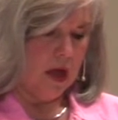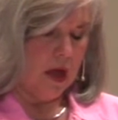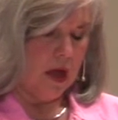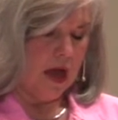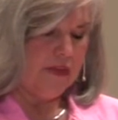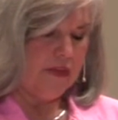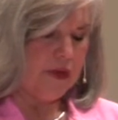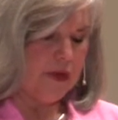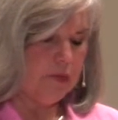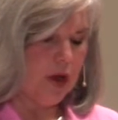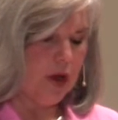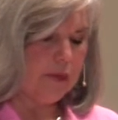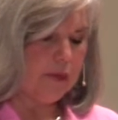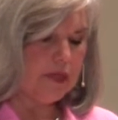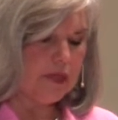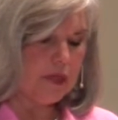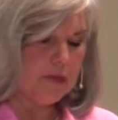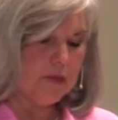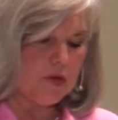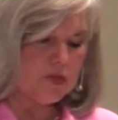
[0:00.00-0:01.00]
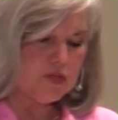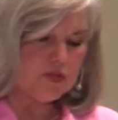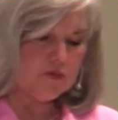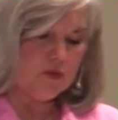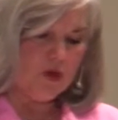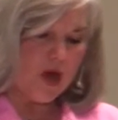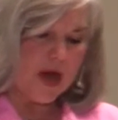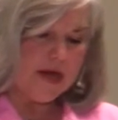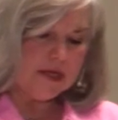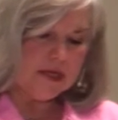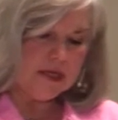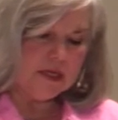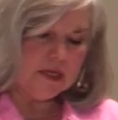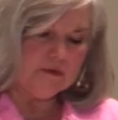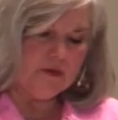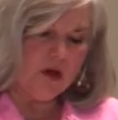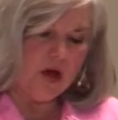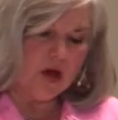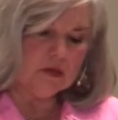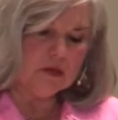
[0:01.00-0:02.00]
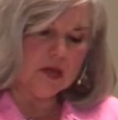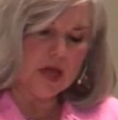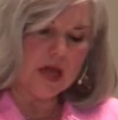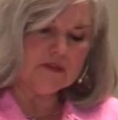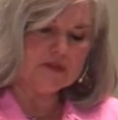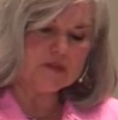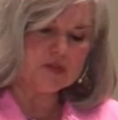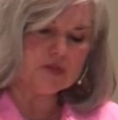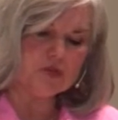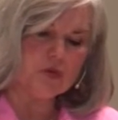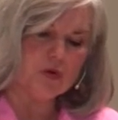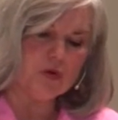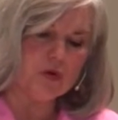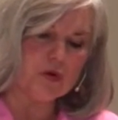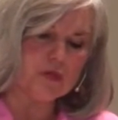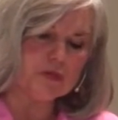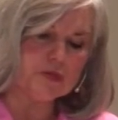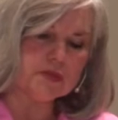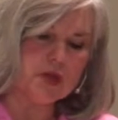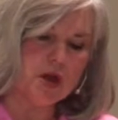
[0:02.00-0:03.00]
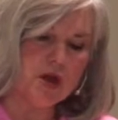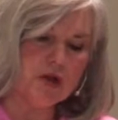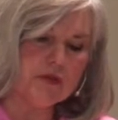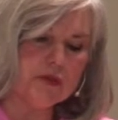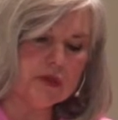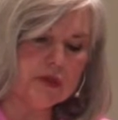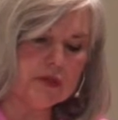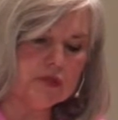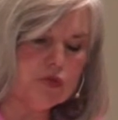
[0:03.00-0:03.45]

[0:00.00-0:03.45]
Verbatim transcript: I think probably the most frightening of all life's storms are the